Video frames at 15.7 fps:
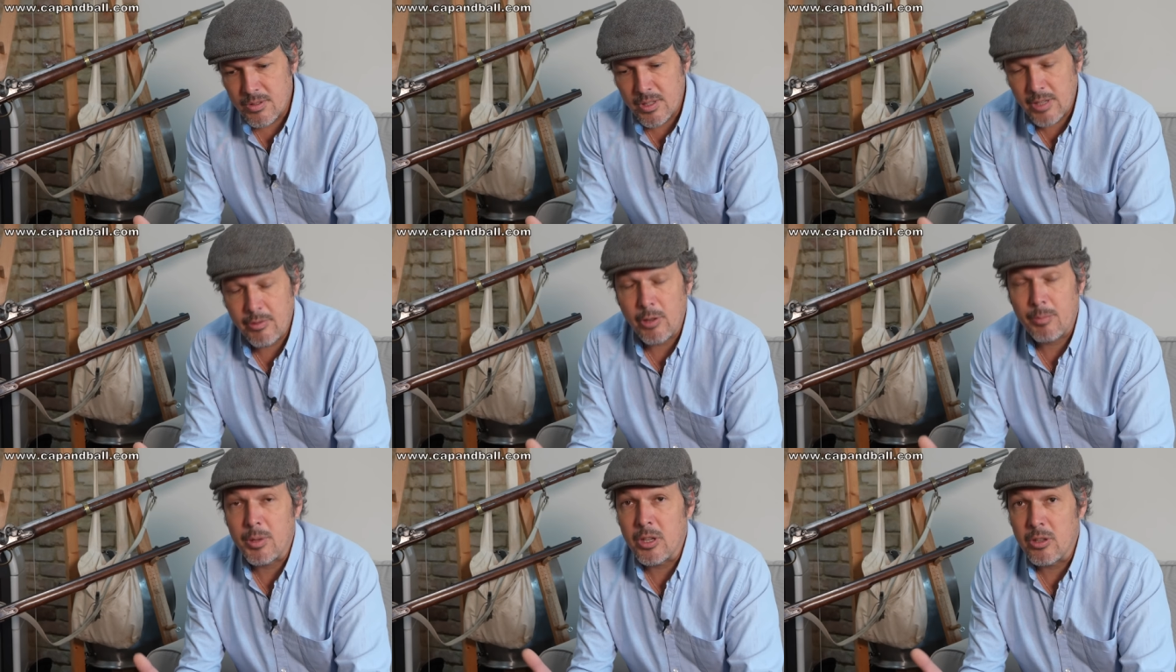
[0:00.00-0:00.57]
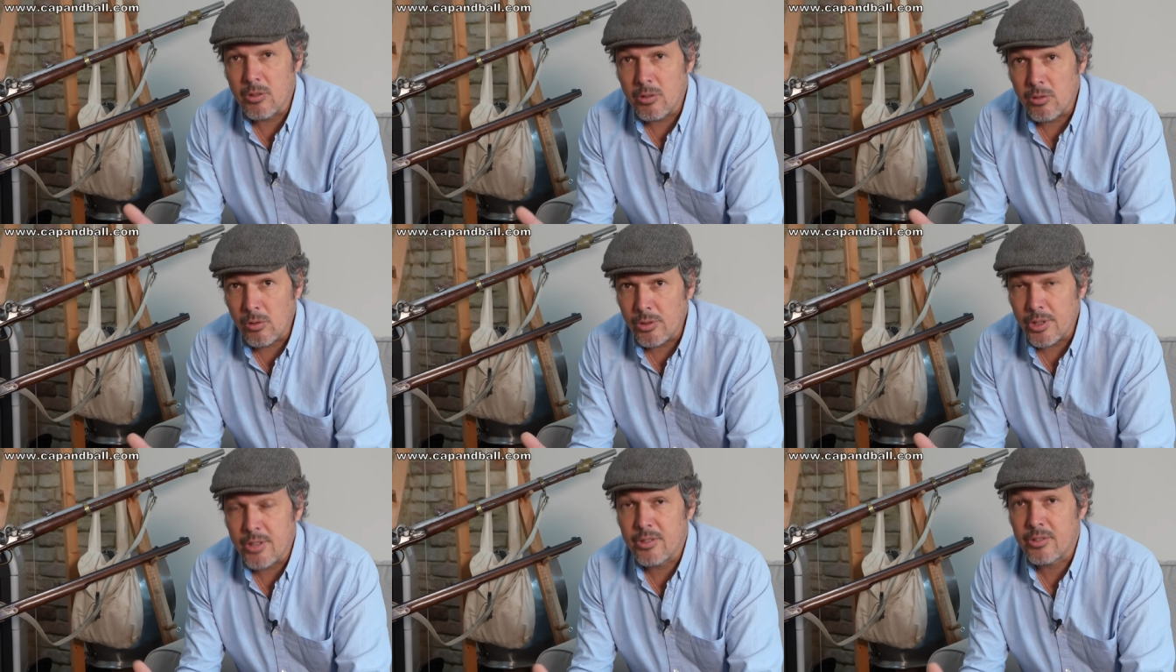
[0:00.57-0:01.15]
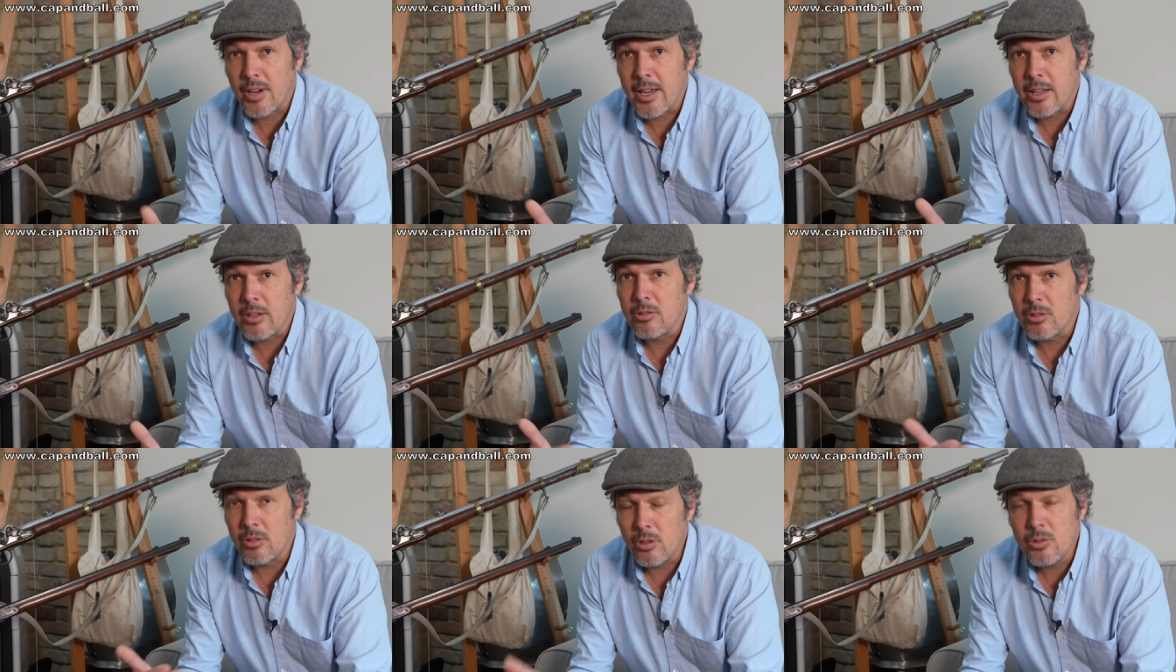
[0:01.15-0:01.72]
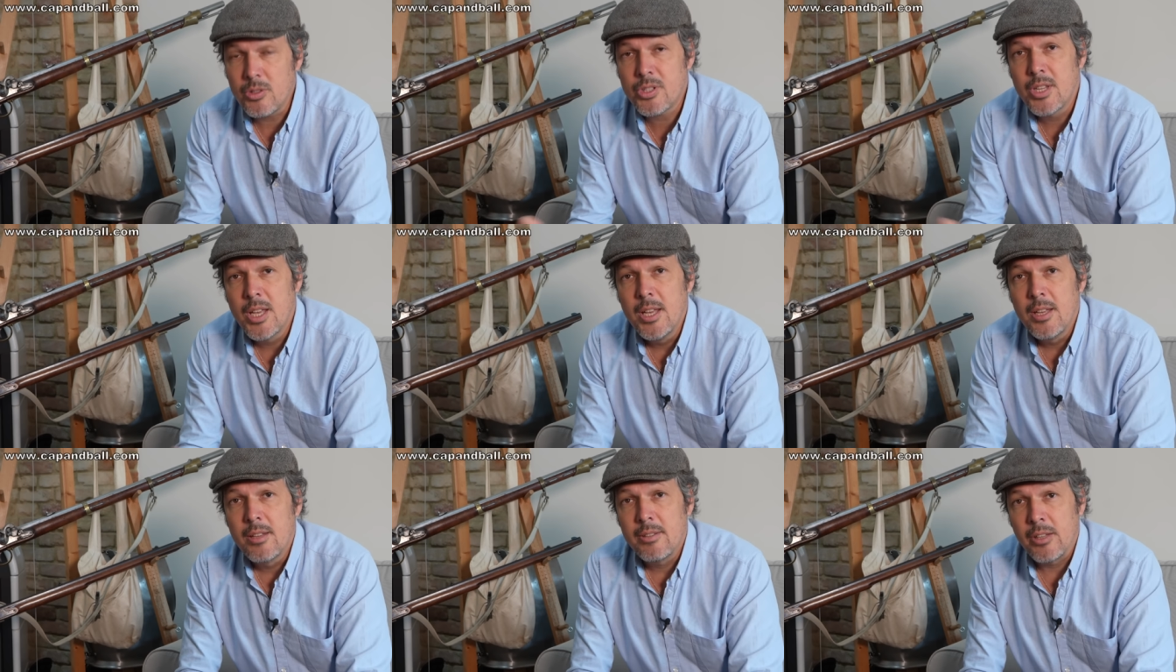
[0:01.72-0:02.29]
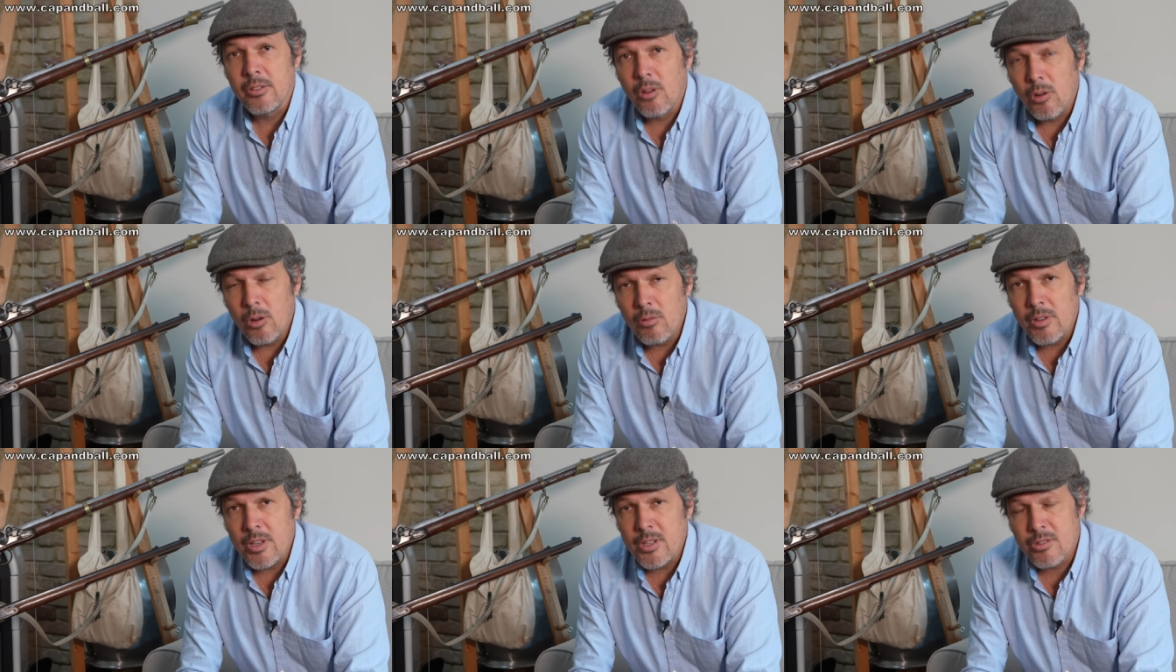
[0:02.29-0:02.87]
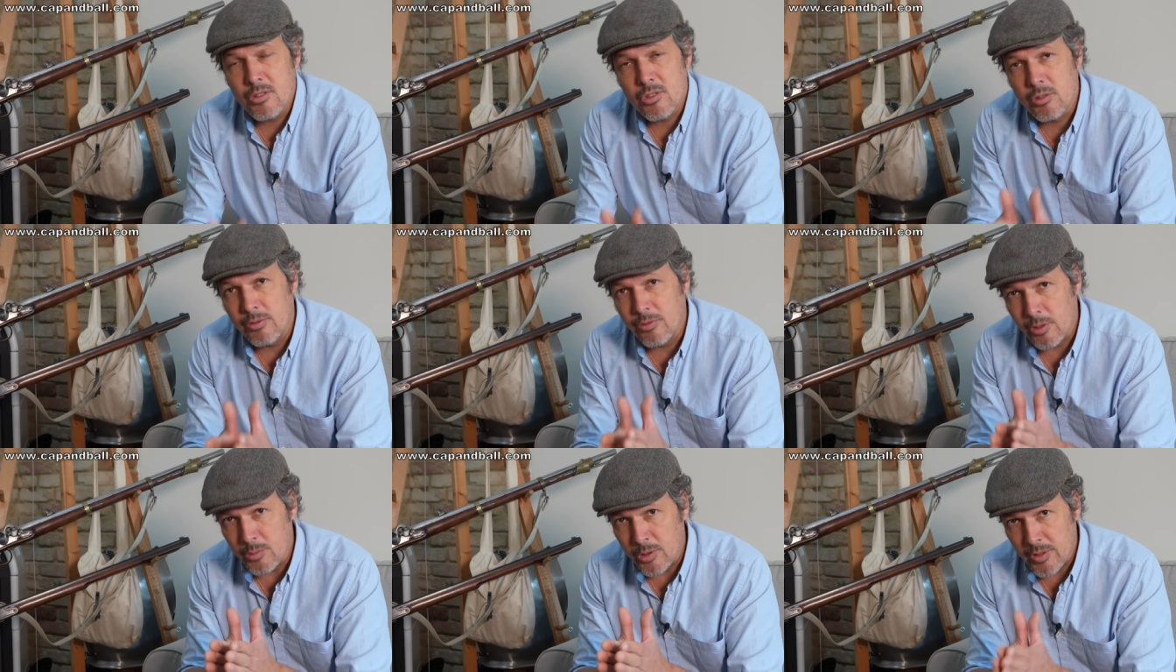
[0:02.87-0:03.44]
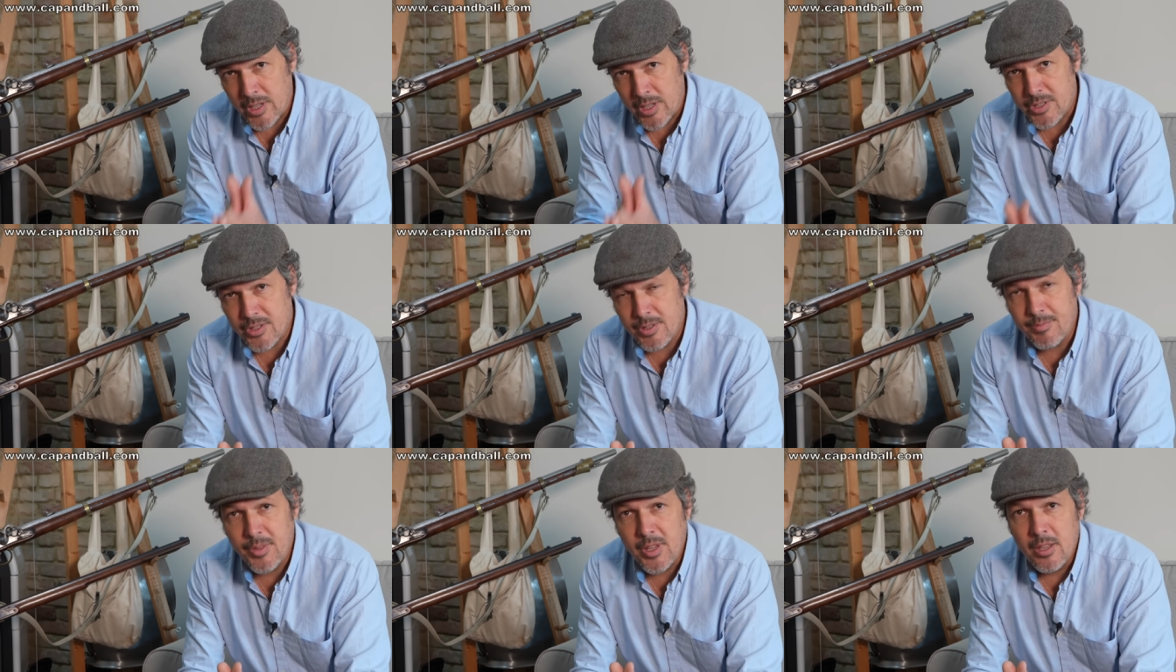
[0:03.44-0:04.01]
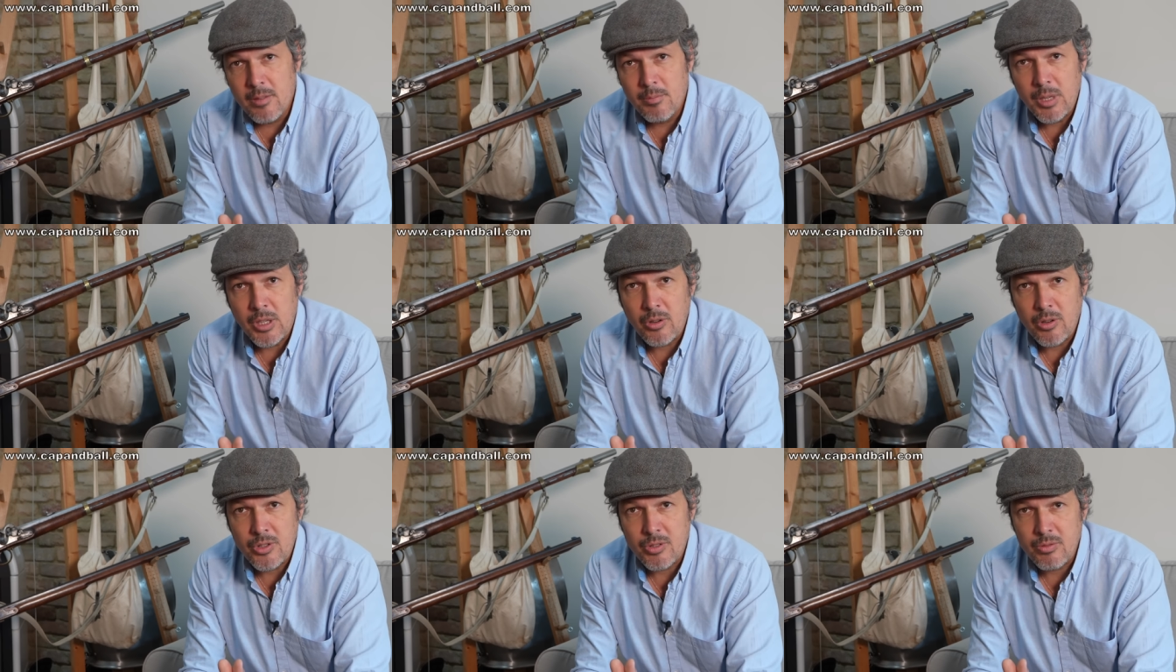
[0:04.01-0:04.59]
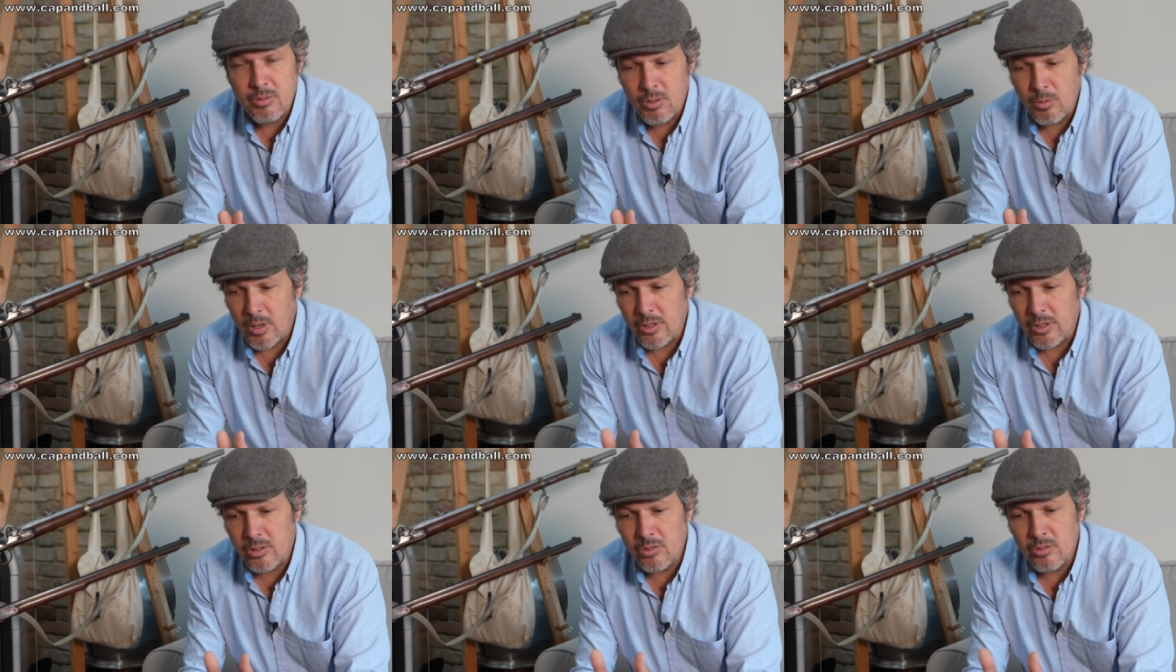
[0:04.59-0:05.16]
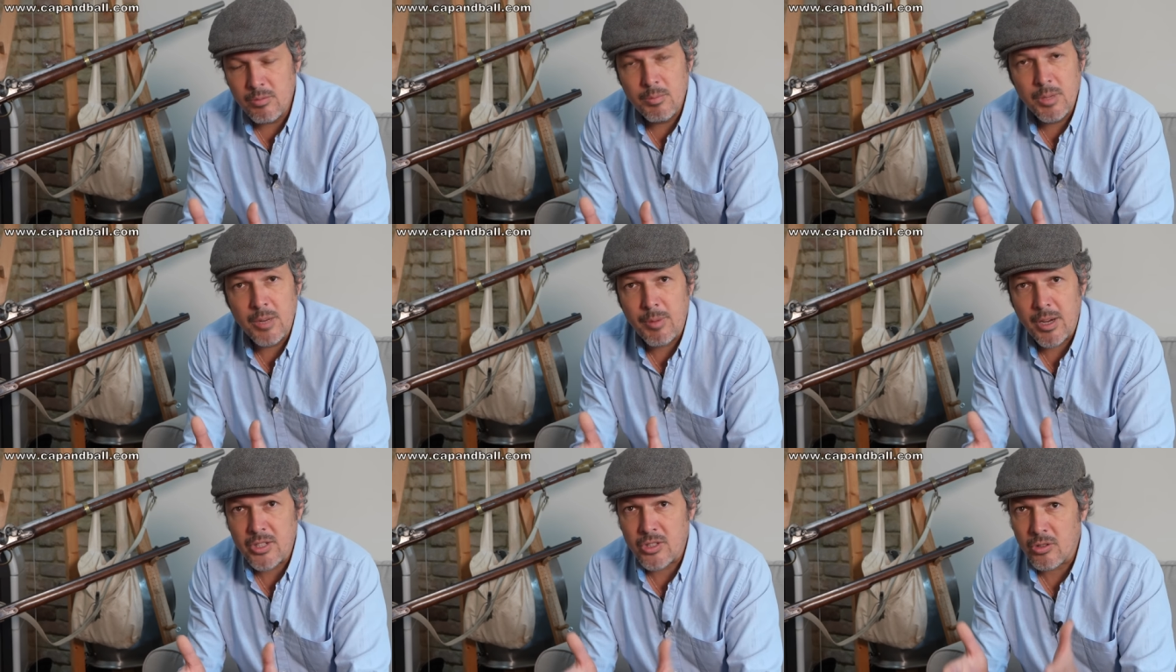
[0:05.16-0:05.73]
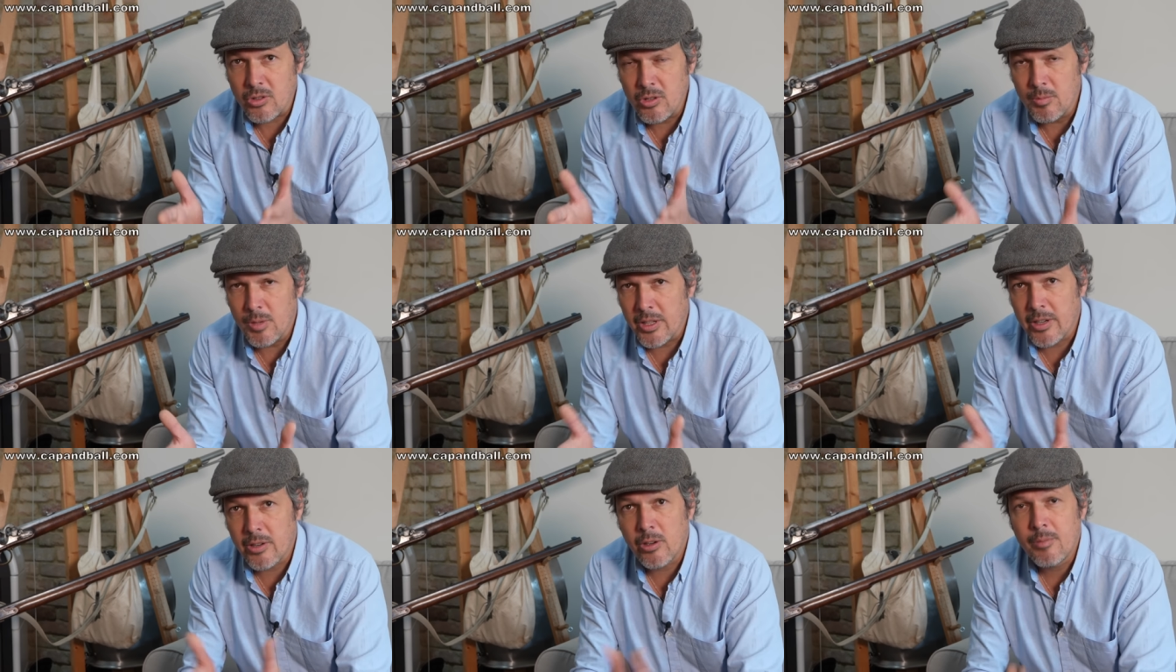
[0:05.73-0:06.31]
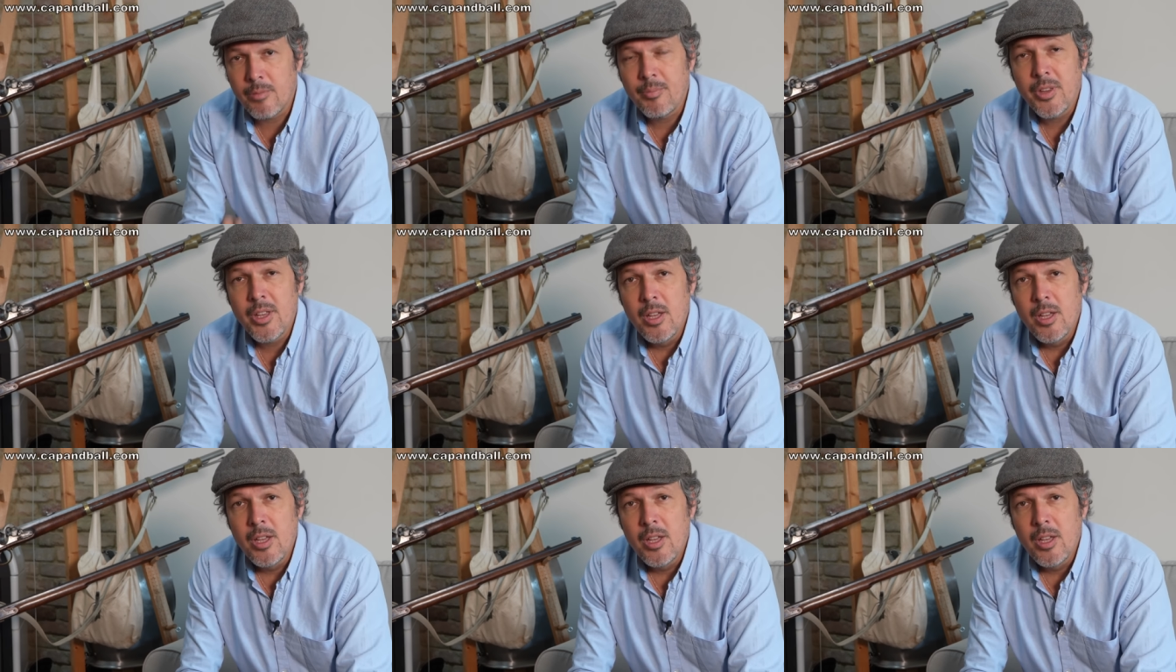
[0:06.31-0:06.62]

developing your load and trying your loads, then always shoot from the rest because you want to minimize the human error.